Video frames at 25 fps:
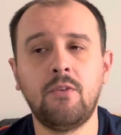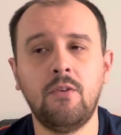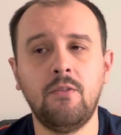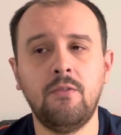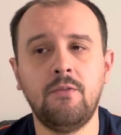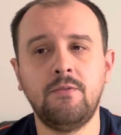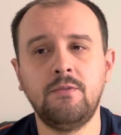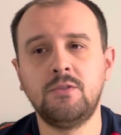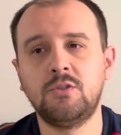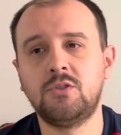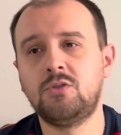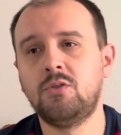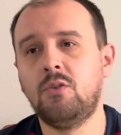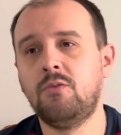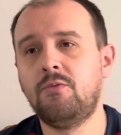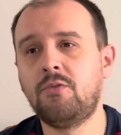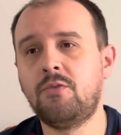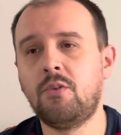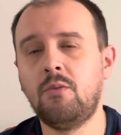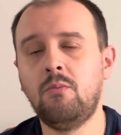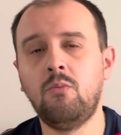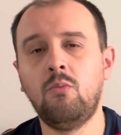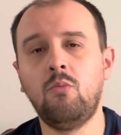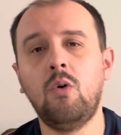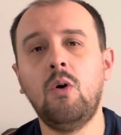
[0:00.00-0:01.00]
So
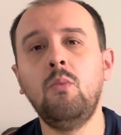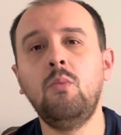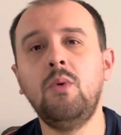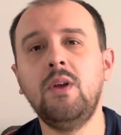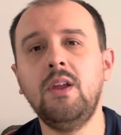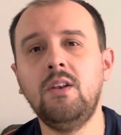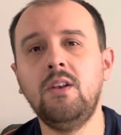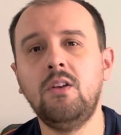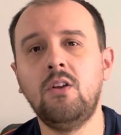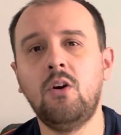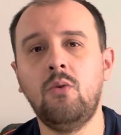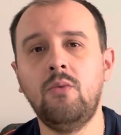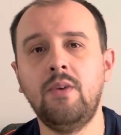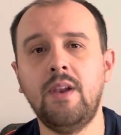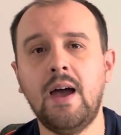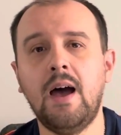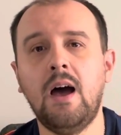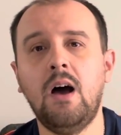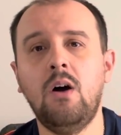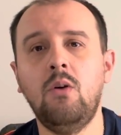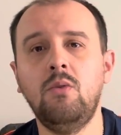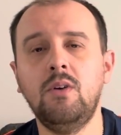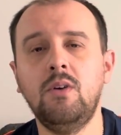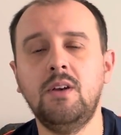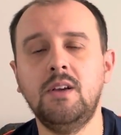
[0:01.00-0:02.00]
from what we know
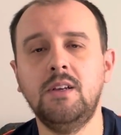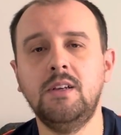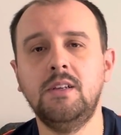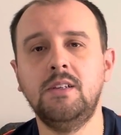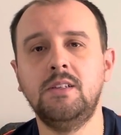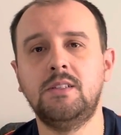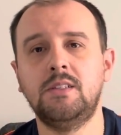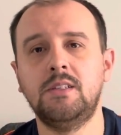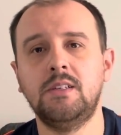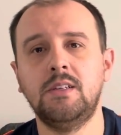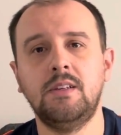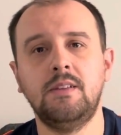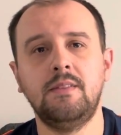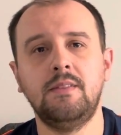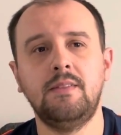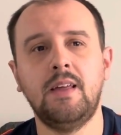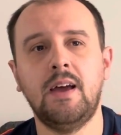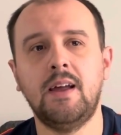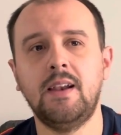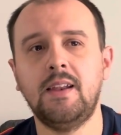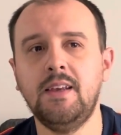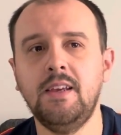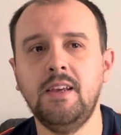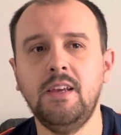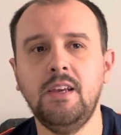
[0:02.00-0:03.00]
now is
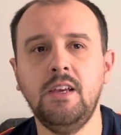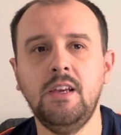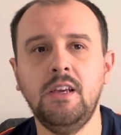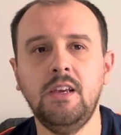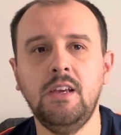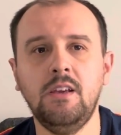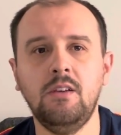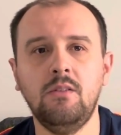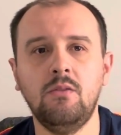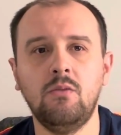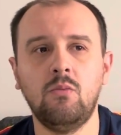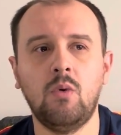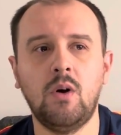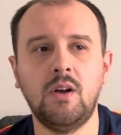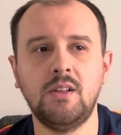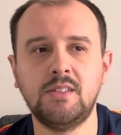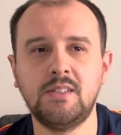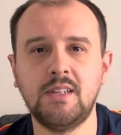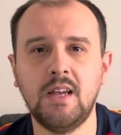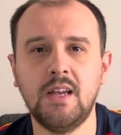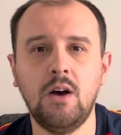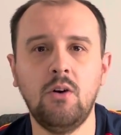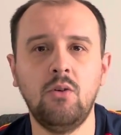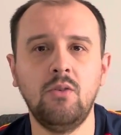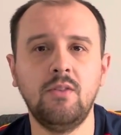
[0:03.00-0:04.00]
that he wants
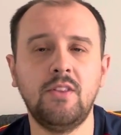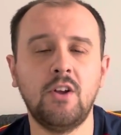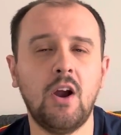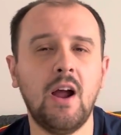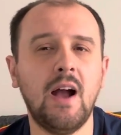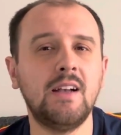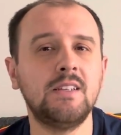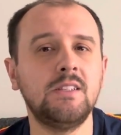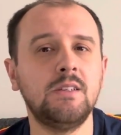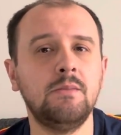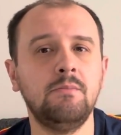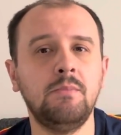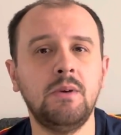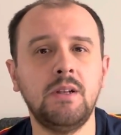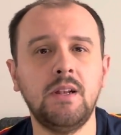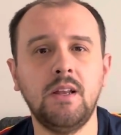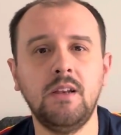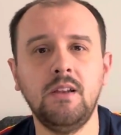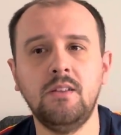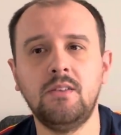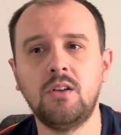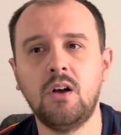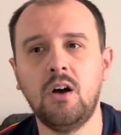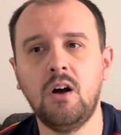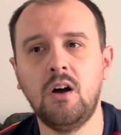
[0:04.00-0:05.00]
out. There hasn't been
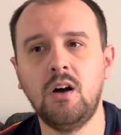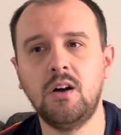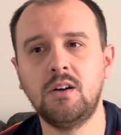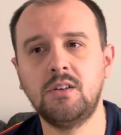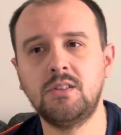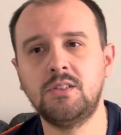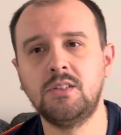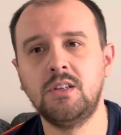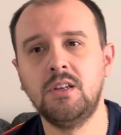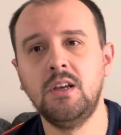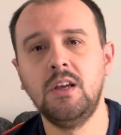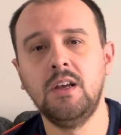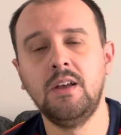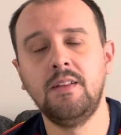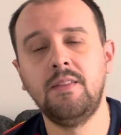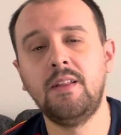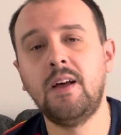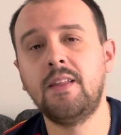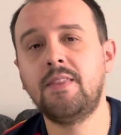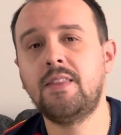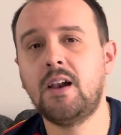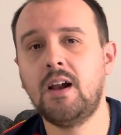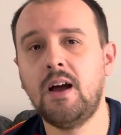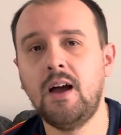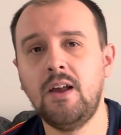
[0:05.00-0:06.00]
any talks, not
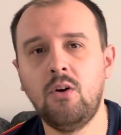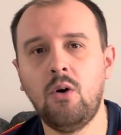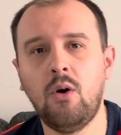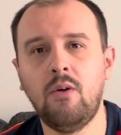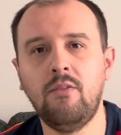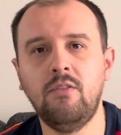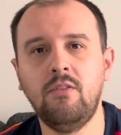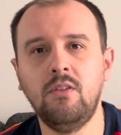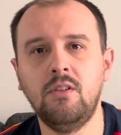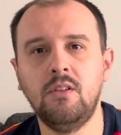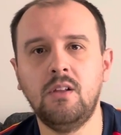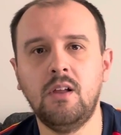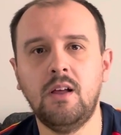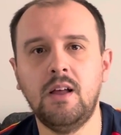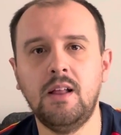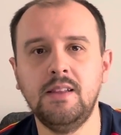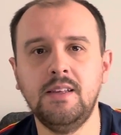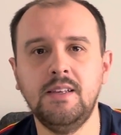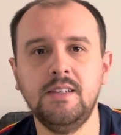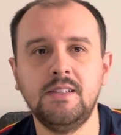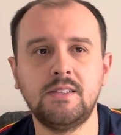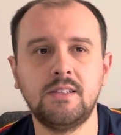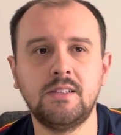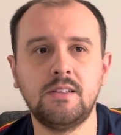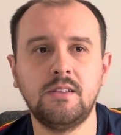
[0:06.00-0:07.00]
that I know of, at
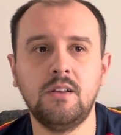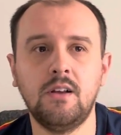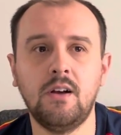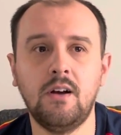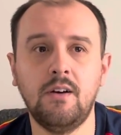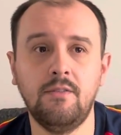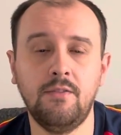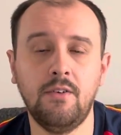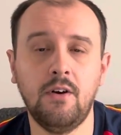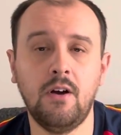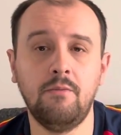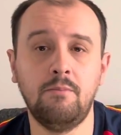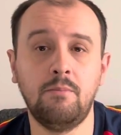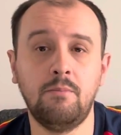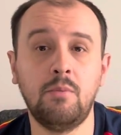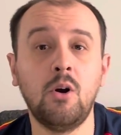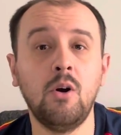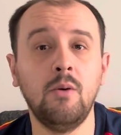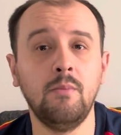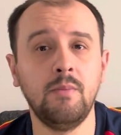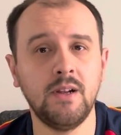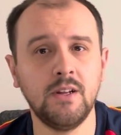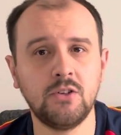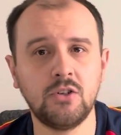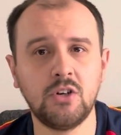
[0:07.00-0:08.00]
least of
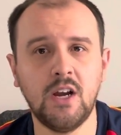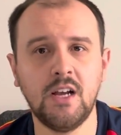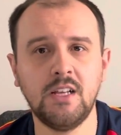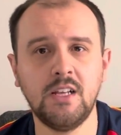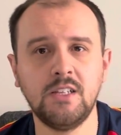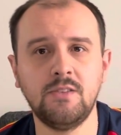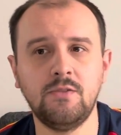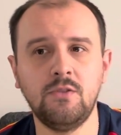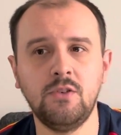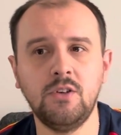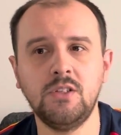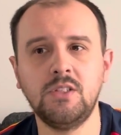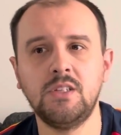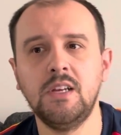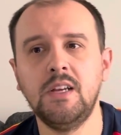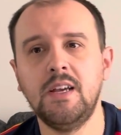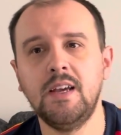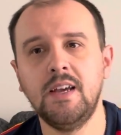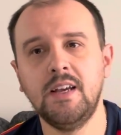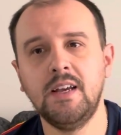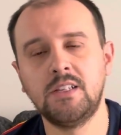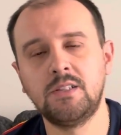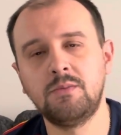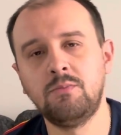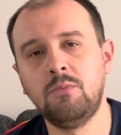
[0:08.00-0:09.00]
permanent transfers.
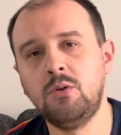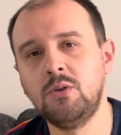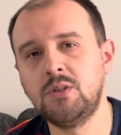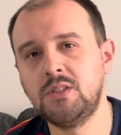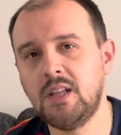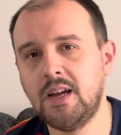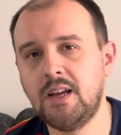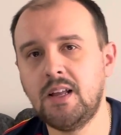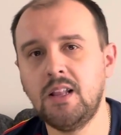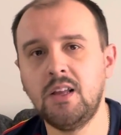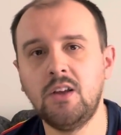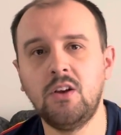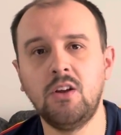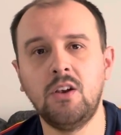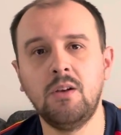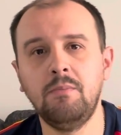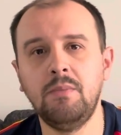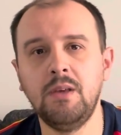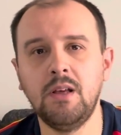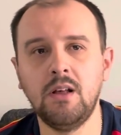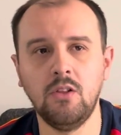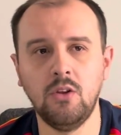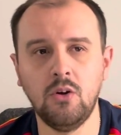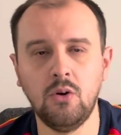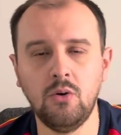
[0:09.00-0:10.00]
It's most likely going to be
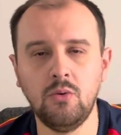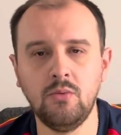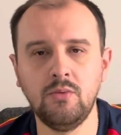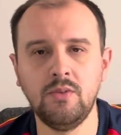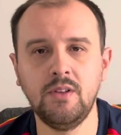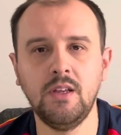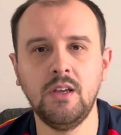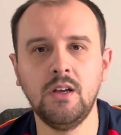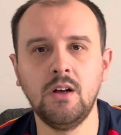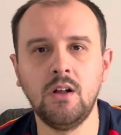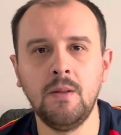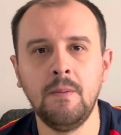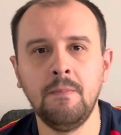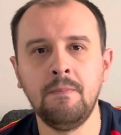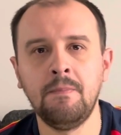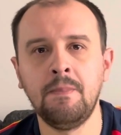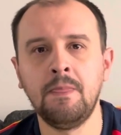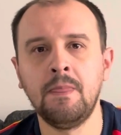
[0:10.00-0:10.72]
a loan deal.